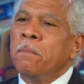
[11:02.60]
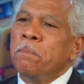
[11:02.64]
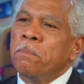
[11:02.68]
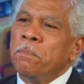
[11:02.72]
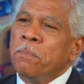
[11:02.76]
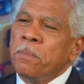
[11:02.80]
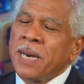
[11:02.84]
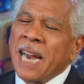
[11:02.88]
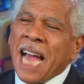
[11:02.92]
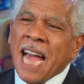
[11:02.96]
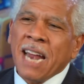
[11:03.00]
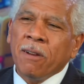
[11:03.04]

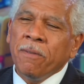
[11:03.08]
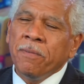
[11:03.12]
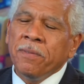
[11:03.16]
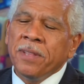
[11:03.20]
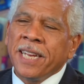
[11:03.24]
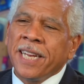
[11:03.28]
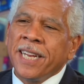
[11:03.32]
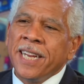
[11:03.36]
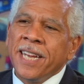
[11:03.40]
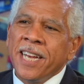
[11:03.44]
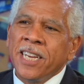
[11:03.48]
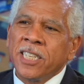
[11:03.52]
But I don't
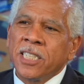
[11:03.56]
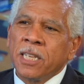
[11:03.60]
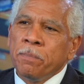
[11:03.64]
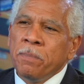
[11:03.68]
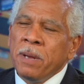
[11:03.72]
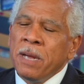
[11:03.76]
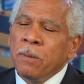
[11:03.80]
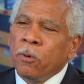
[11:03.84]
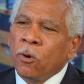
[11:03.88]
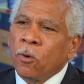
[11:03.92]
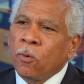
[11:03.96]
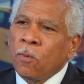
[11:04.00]
think he has the
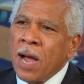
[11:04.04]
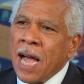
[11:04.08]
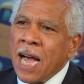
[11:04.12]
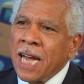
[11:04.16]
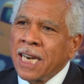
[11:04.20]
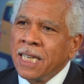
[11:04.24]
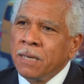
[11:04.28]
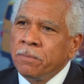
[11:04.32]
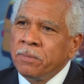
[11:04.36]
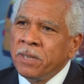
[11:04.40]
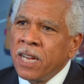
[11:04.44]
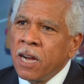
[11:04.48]
people around
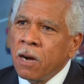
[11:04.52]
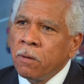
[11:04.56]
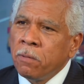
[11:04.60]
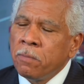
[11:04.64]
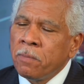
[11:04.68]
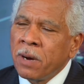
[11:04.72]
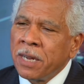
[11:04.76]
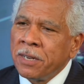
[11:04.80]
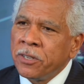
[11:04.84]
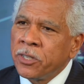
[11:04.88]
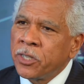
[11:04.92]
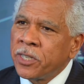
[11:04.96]
him to help him
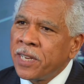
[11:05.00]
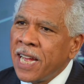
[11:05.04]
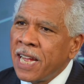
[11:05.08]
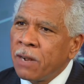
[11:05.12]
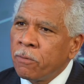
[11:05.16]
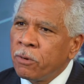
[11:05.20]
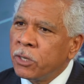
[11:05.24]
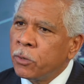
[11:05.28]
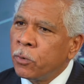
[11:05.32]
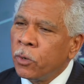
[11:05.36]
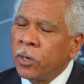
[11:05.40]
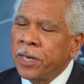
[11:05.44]
understand
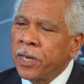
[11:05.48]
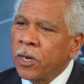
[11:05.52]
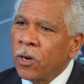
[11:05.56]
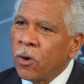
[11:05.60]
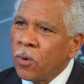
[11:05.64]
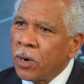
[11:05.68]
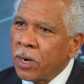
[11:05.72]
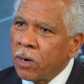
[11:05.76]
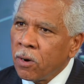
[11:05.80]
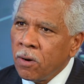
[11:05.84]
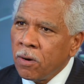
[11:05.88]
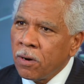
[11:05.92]
what's really
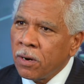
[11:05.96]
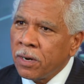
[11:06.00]
going on.